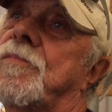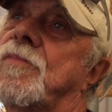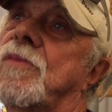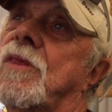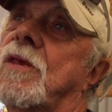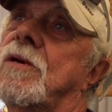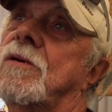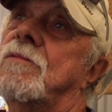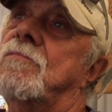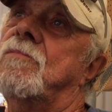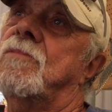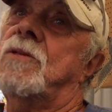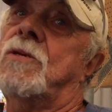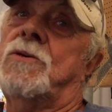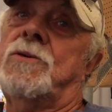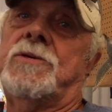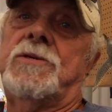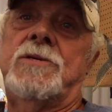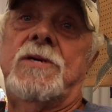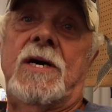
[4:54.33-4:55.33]
I
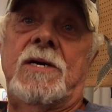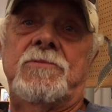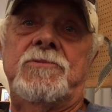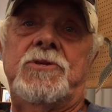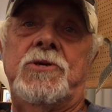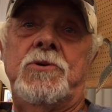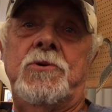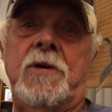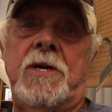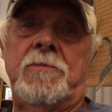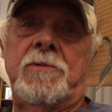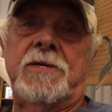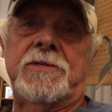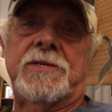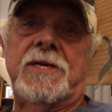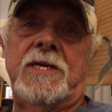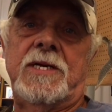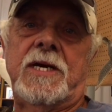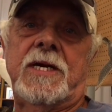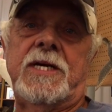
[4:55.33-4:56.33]
learned how to do
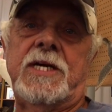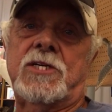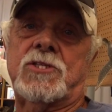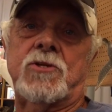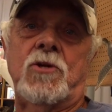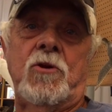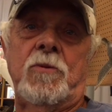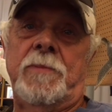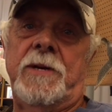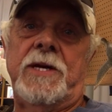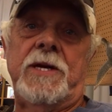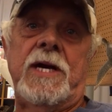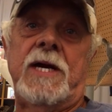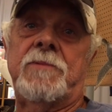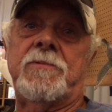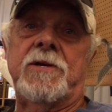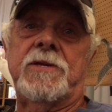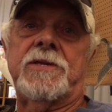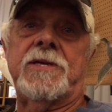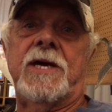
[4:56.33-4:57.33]
everything. I guess a little bit of
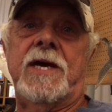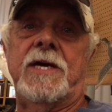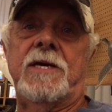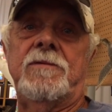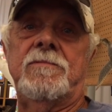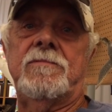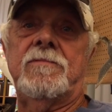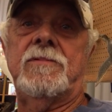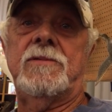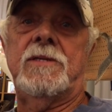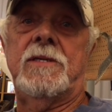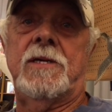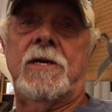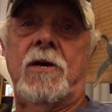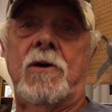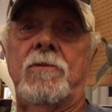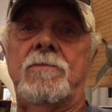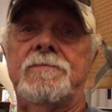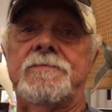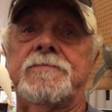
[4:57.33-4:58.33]
everything, you
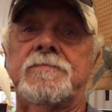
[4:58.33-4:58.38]
know.